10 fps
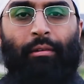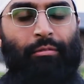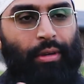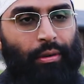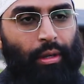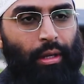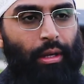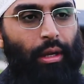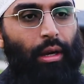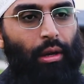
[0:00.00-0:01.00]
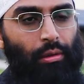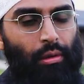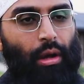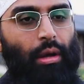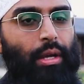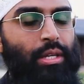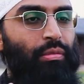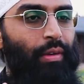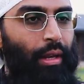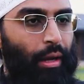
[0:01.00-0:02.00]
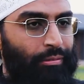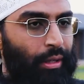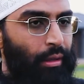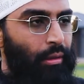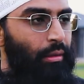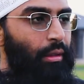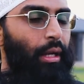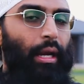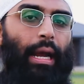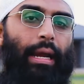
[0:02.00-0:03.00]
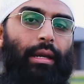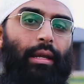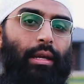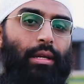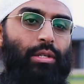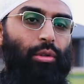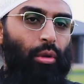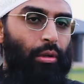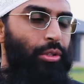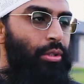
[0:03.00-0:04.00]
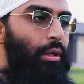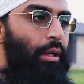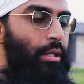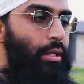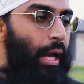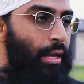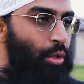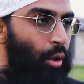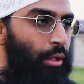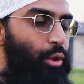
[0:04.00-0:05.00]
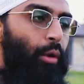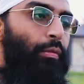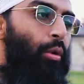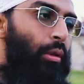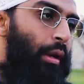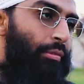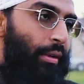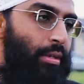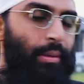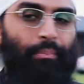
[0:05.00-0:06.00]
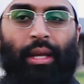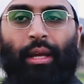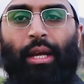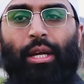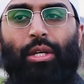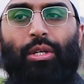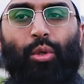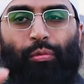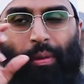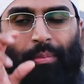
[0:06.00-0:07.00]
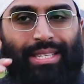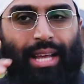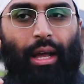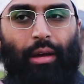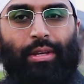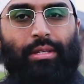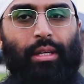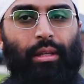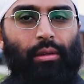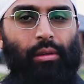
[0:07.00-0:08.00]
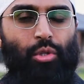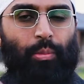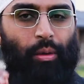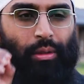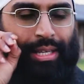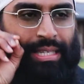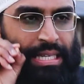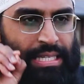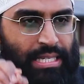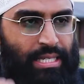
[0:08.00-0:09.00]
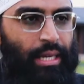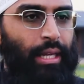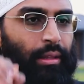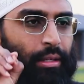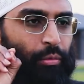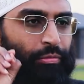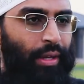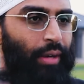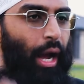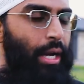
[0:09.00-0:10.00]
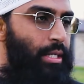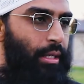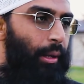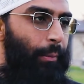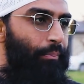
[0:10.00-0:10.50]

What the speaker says: Verily, Allah is well aware, and He has knowledge of all the affairs. So from this ayah, we see that Allah subhanahu wa ta'ala is instilling this very idea,